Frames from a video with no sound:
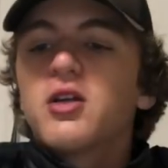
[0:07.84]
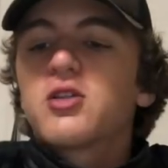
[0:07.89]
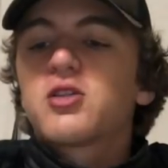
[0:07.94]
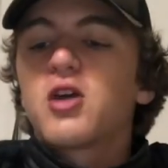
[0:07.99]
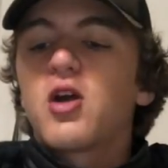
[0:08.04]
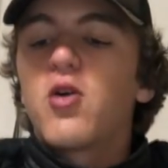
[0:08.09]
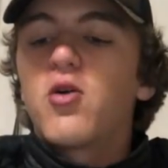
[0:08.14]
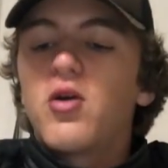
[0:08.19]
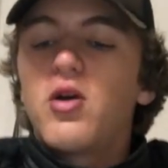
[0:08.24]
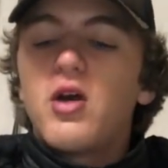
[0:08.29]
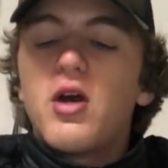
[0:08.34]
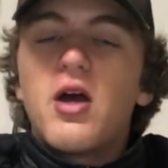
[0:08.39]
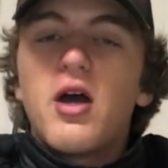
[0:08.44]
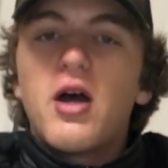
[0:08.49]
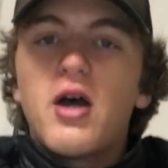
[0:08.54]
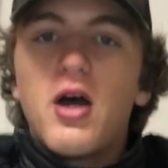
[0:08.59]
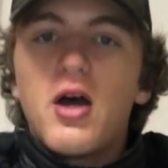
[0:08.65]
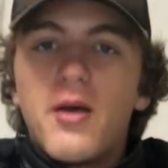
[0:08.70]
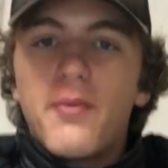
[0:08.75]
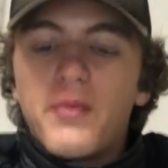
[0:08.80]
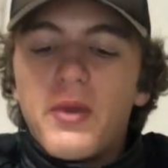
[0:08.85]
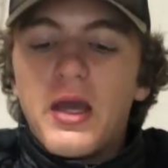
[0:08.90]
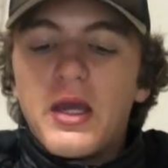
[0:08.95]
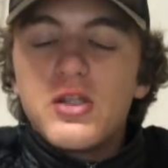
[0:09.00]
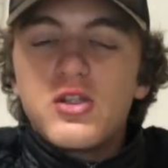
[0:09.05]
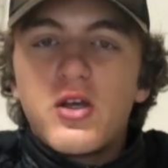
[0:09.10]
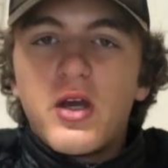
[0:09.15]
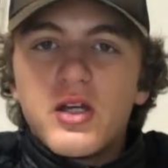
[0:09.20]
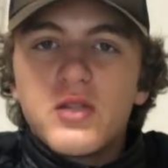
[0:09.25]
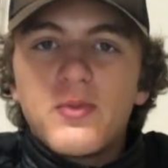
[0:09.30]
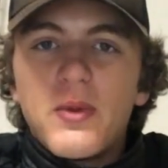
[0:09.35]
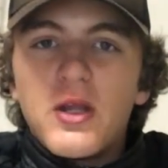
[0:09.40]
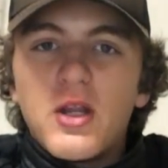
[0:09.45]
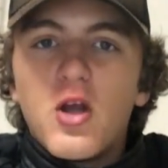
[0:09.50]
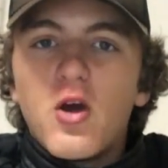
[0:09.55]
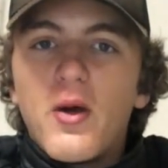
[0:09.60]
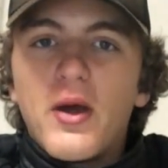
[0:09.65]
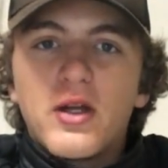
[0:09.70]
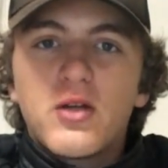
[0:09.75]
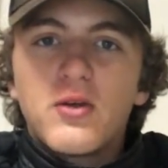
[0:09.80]
So, um, as you guys may
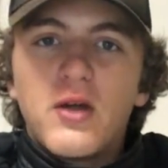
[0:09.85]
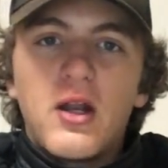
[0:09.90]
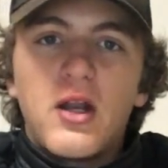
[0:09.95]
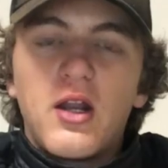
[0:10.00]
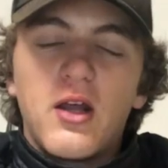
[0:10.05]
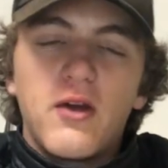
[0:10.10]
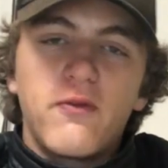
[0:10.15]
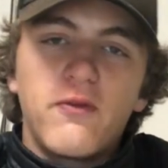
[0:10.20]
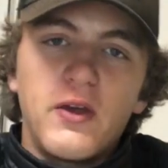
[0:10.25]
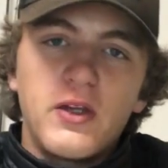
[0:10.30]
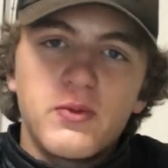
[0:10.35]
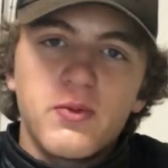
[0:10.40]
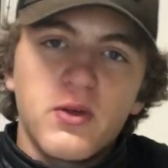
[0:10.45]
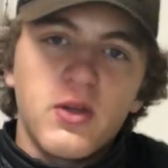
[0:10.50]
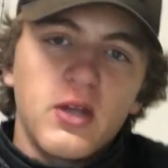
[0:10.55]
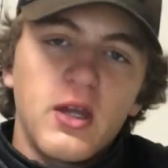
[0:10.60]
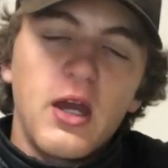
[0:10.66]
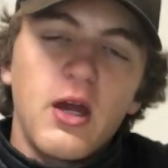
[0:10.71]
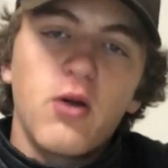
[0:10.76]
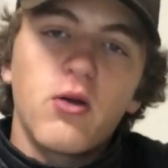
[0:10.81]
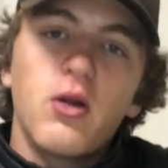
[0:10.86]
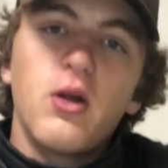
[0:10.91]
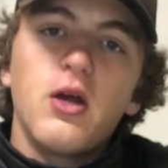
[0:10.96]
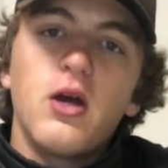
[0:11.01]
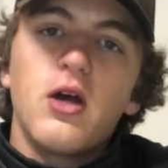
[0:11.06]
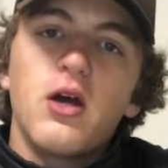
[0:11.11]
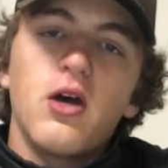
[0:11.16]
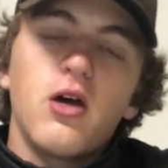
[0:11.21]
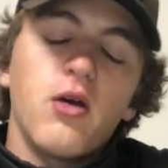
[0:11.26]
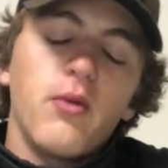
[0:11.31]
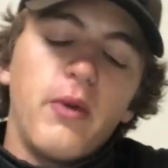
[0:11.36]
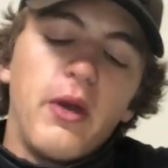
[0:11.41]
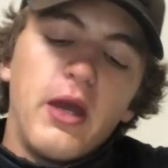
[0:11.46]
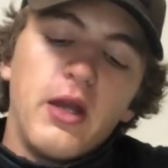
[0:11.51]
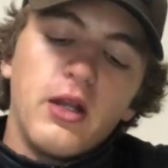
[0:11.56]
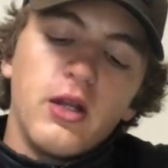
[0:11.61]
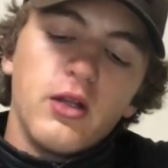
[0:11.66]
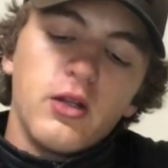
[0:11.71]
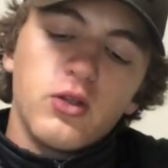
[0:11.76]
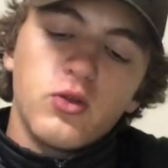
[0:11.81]
know, I created a Facebook account um,
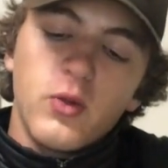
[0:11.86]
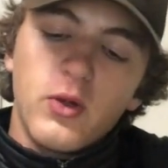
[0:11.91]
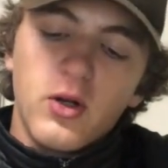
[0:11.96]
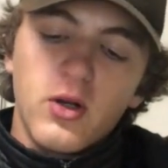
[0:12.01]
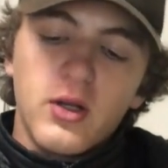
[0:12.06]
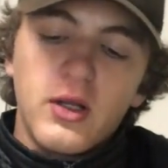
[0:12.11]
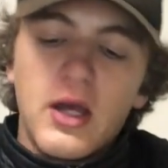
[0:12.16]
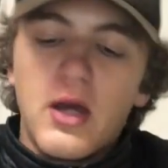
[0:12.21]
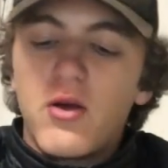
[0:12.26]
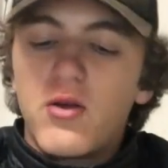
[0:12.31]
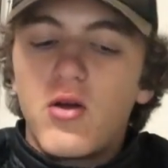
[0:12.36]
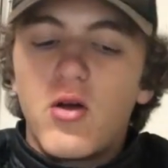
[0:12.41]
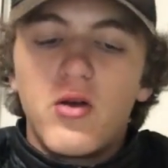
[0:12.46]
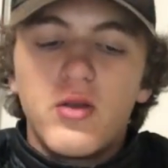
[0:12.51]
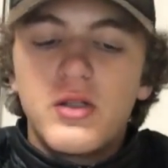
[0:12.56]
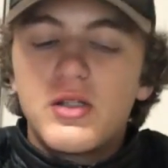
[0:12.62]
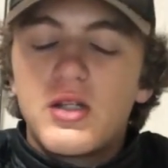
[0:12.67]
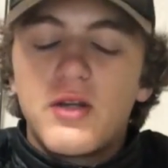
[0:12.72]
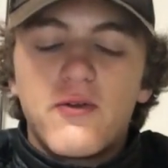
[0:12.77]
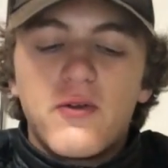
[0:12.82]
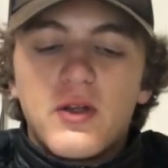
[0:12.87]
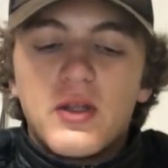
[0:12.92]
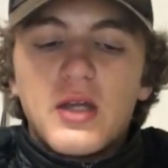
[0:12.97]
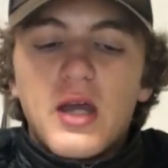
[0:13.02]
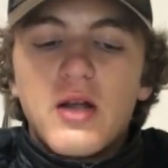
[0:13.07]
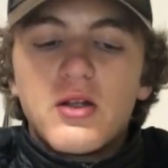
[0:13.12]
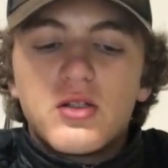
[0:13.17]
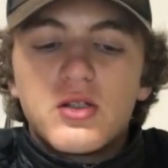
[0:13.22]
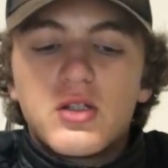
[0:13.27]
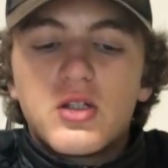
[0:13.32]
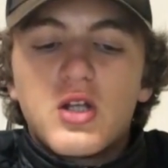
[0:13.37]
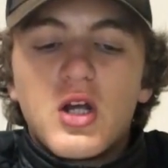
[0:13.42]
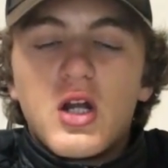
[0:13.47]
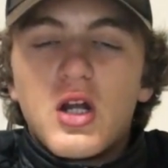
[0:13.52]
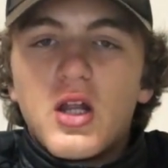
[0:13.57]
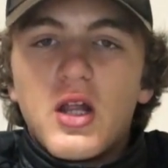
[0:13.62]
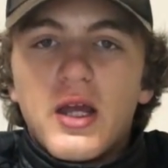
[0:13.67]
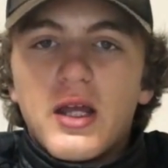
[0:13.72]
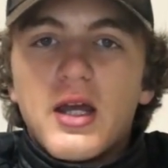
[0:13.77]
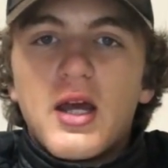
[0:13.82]
and a Twitter account, all these different accounts to try
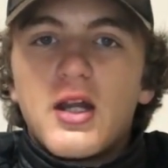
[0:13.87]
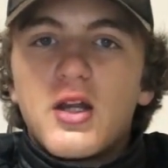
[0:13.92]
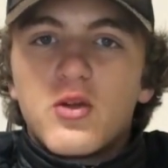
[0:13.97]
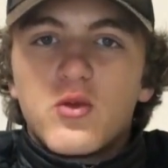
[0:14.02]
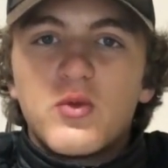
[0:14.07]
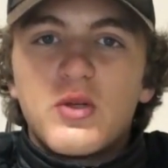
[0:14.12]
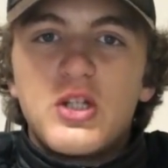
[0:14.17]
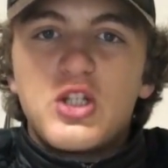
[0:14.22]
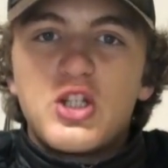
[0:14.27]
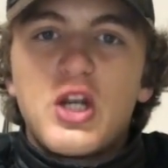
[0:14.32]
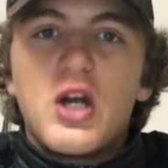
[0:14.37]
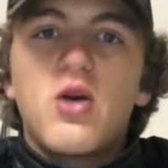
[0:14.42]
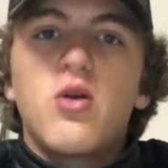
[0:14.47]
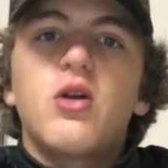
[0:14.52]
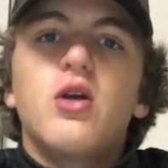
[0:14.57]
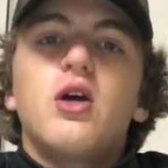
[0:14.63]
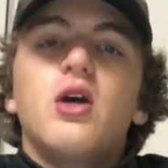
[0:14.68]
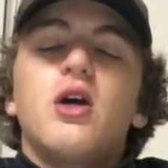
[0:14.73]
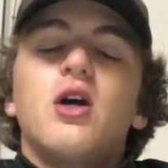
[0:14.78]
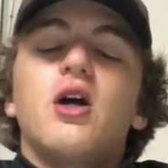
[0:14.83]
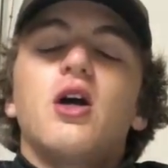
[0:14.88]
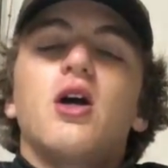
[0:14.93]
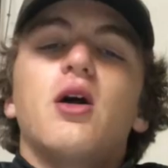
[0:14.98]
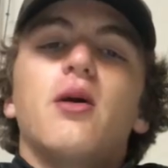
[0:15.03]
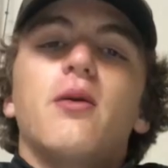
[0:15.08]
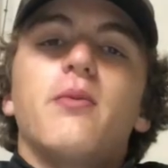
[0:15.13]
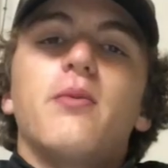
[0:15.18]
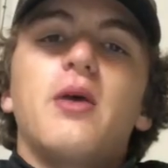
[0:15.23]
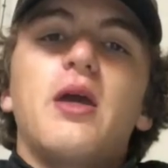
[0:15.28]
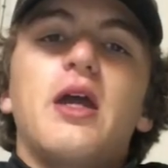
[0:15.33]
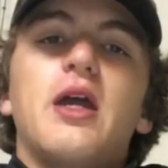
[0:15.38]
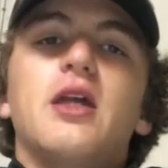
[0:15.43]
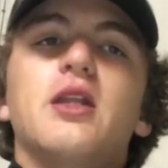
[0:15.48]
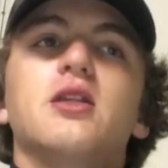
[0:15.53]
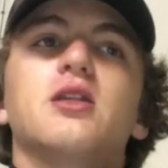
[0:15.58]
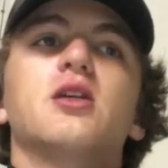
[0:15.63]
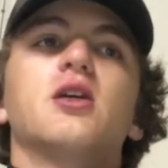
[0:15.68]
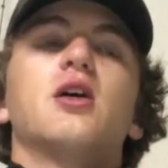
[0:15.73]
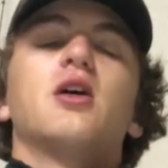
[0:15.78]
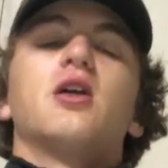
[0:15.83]
to like kind of reach out um,
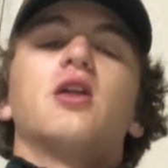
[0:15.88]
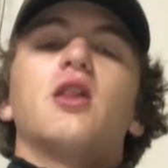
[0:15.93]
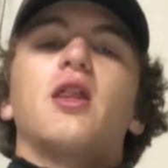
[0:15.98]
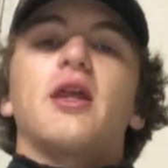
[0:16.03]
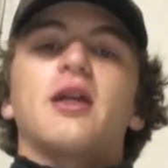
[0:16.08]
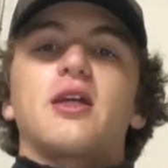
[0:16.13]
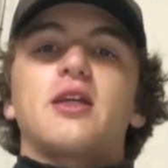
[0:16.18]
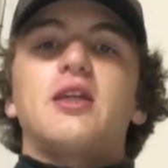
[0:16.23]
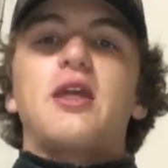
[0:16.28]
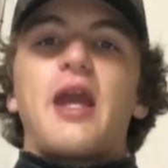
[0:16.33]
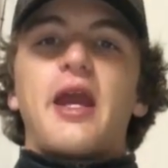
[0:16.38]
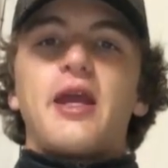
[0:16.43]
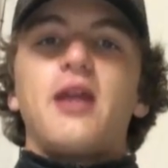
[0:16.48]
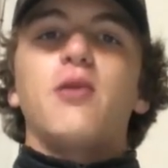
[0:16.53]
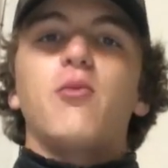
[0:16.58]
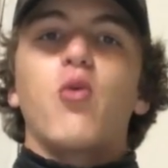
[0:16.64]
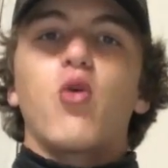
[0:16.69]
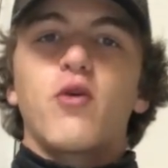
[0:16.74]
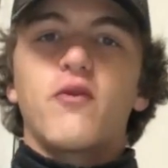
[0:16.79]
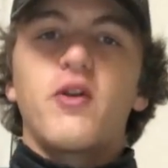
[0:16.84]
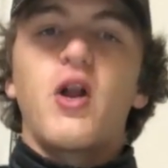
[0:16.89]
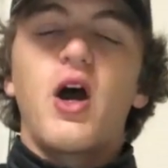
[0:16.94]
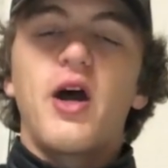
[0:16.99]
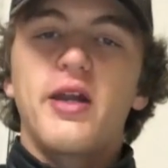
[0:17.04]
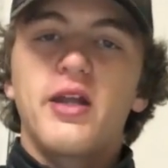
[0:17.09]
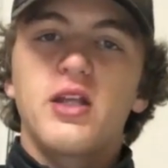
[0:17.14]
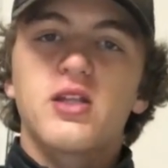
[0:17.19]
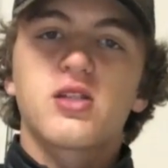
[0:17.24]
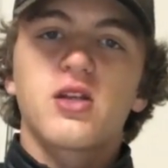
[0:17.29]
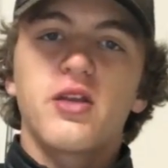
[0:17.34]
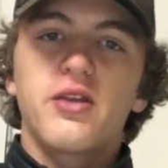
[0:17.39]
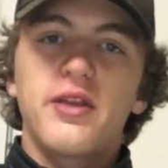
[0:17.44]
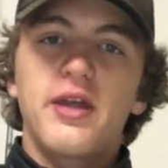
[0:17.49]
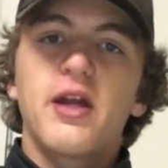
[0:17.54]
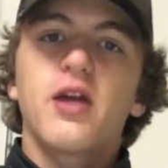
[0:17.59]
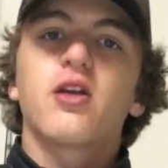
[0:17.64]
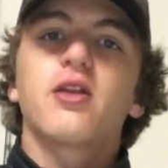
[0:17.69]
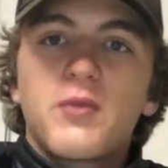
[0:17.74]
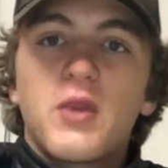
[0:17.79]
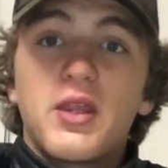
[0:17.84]
and like gain more of an audience on
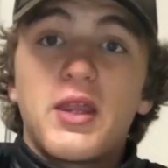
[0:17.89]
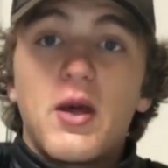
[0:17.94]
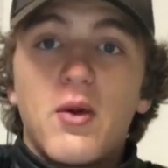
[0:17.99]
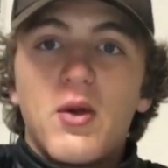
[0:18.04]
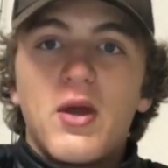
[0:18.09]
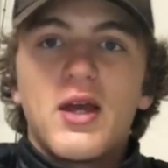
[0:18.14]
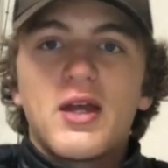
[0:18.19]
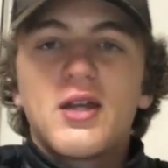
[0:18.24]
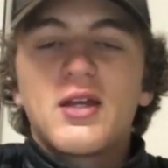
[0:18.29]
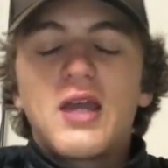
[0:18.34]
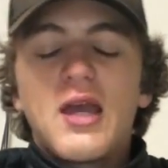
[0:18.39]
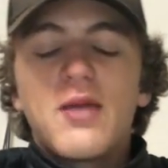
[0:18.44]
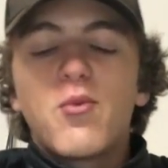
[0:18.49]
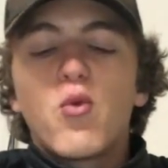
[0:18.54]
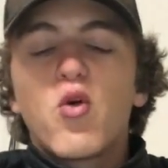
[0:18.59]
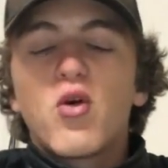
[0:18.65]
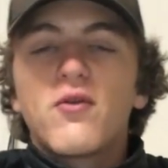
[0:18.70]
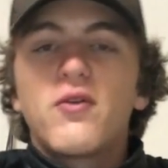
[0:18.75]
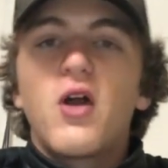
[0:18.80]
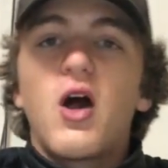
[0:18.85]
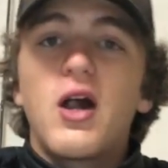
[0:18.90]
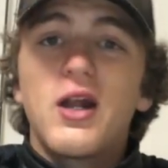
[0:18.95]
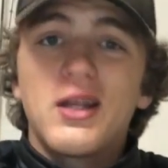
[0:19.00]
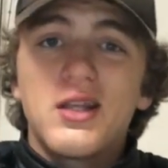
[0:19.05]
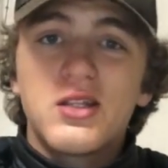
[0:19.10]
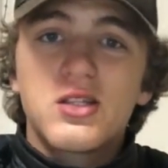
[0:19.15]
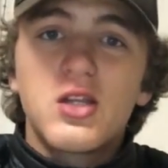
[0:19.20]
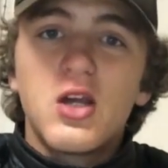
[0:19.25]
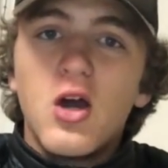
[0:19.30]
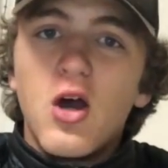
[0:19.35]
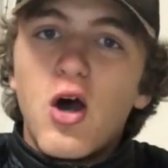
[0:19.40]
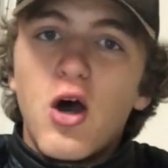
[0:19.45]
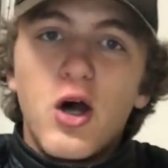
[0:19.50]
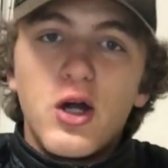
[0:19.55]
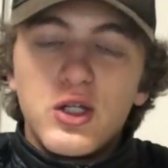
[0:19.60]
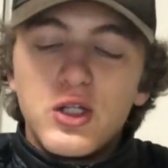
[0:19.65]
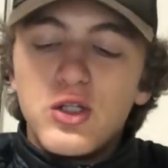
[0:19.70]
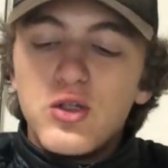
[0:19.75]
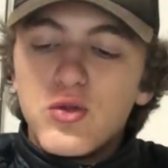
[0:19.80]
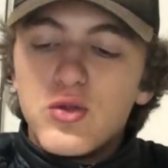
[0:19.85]
there. That way I could gain more of an audience
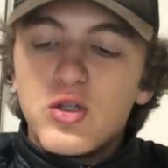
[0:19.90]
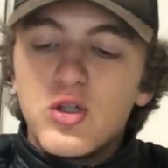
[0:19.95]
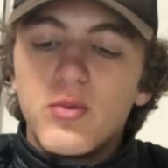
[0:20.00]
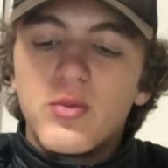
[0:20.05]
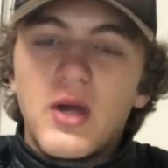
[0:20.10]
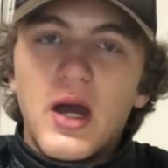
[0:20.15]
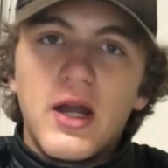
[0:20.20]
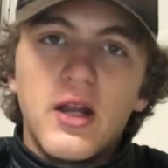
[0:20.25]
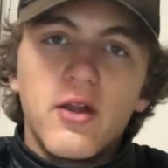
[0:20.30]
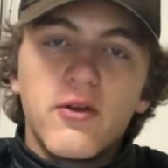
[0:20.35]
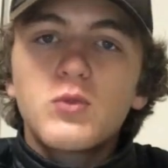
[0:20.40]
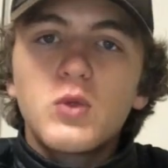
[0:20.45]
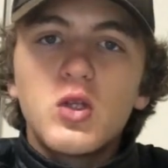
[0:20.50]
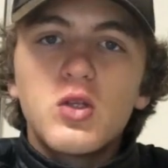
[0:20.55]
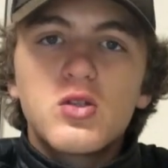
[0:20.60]
on YouTube, kind of.